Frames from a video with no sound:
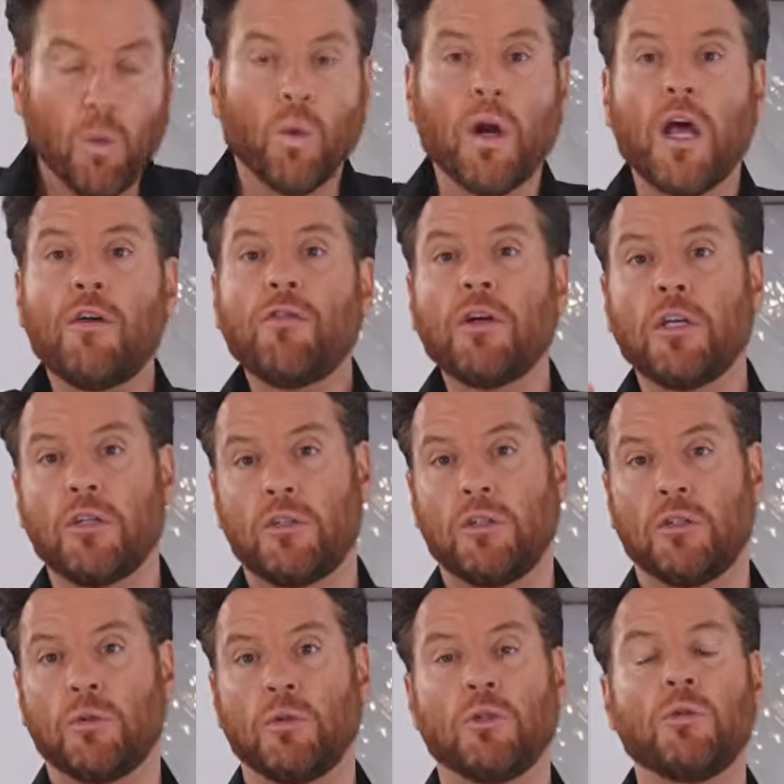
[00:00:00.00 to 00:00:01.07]
Whatever you
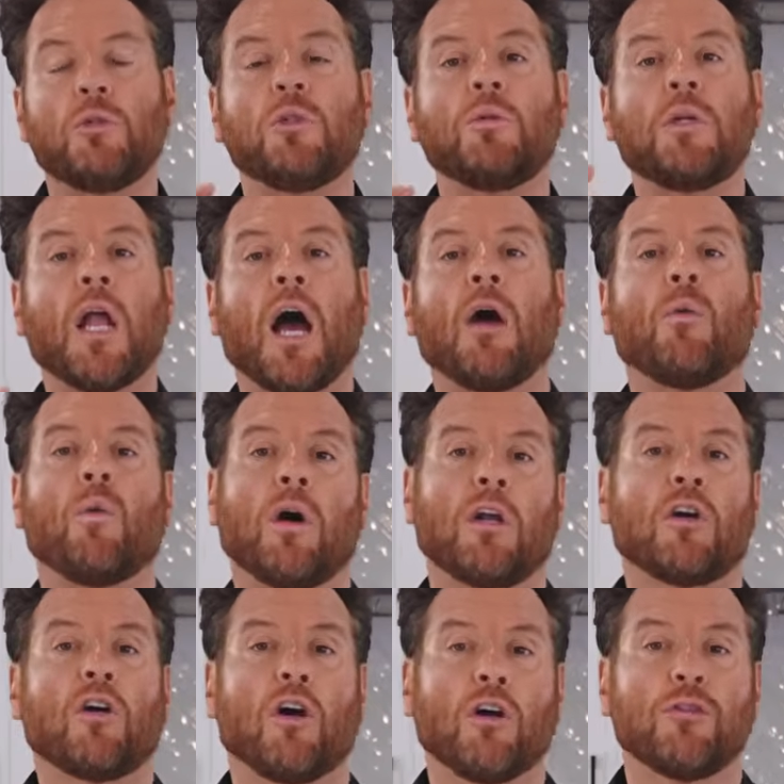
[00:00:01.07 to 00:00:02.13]
do not want
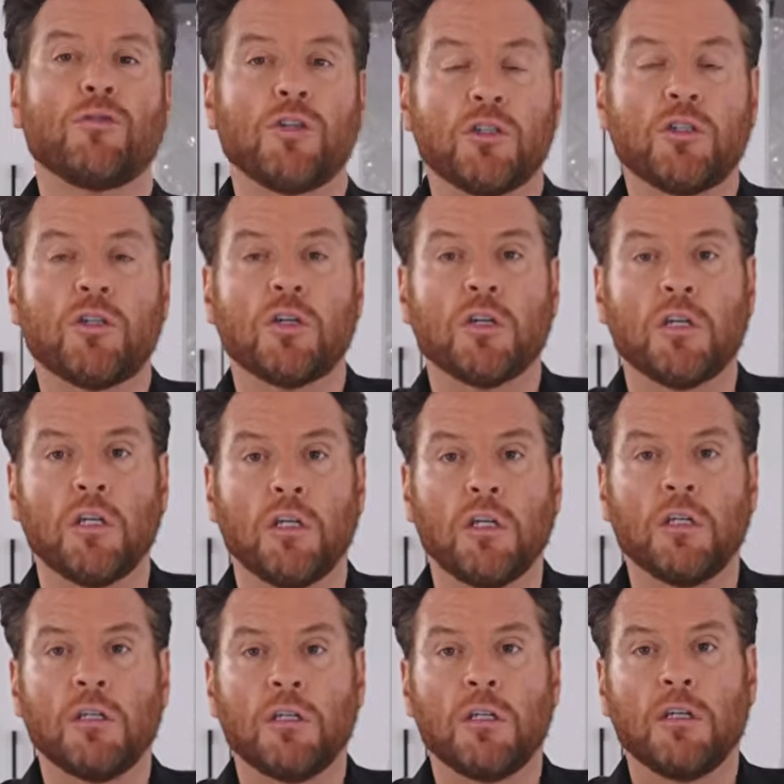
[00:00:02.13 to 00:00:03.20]
to carve your turkey
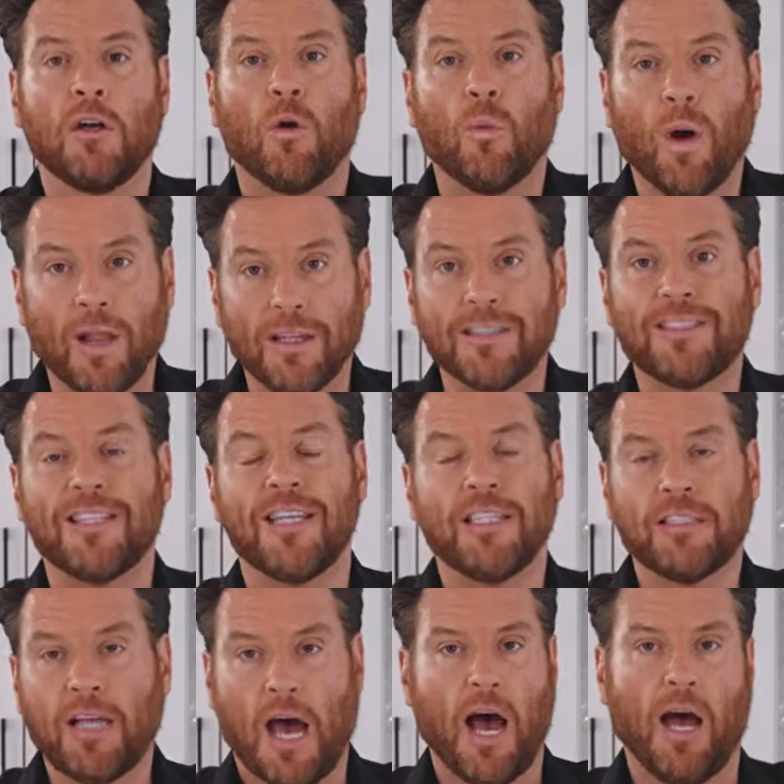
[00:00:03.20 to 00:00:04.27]
while it's
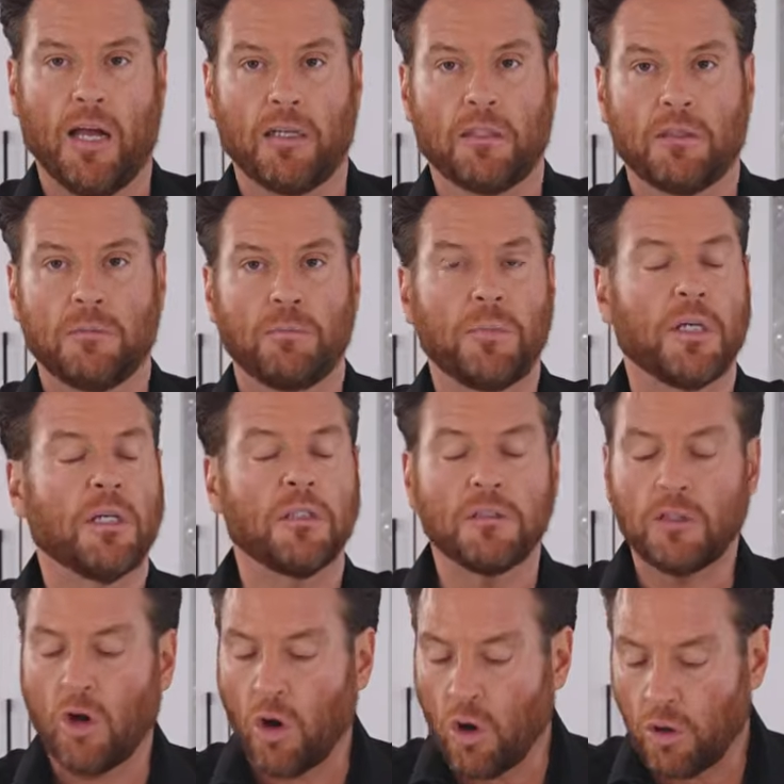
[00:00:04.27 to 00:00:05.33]
this hot,
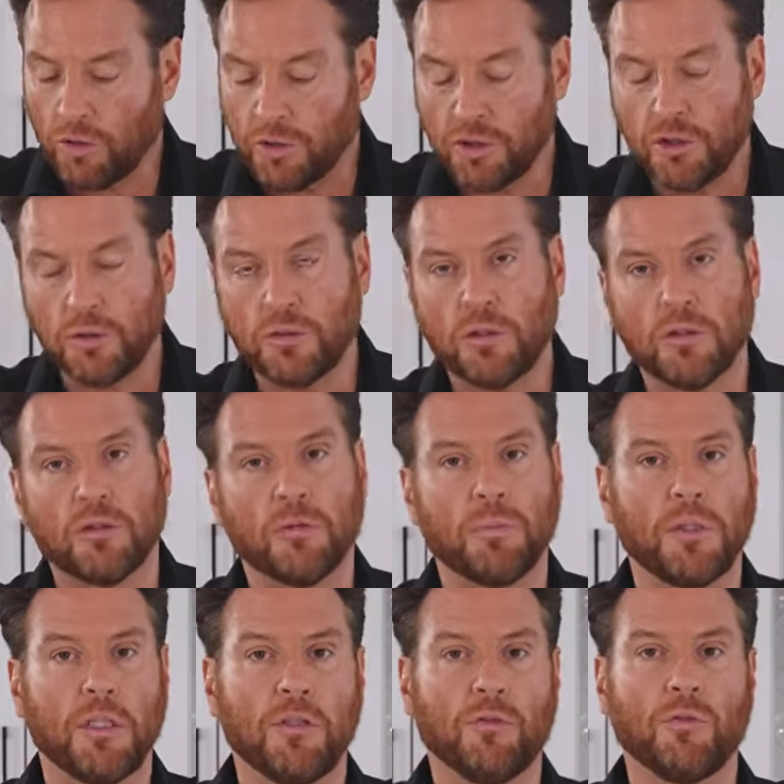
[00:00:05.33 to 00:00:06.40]
because all the juices will
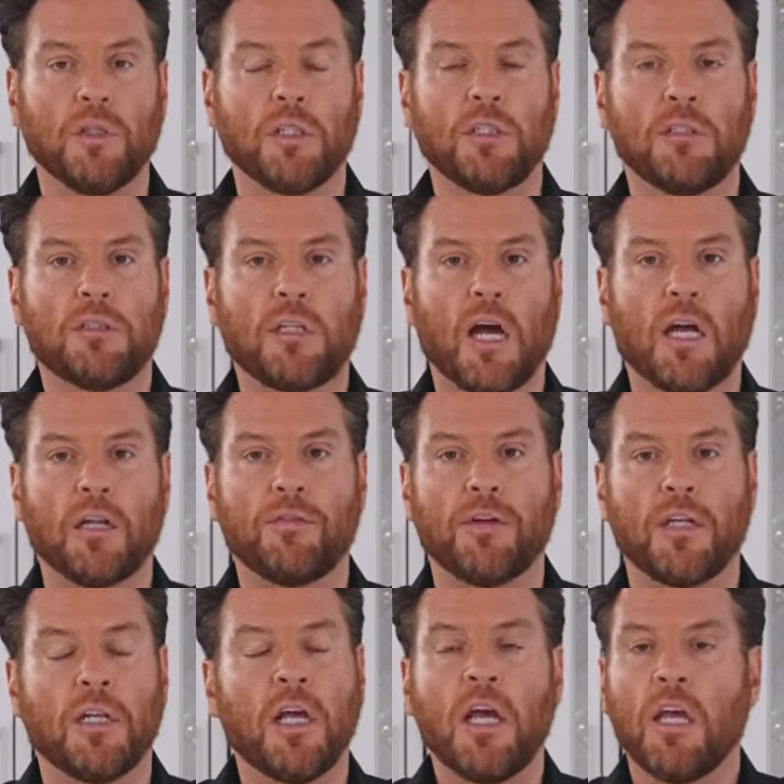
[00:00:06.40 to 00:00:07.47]
be released out of it.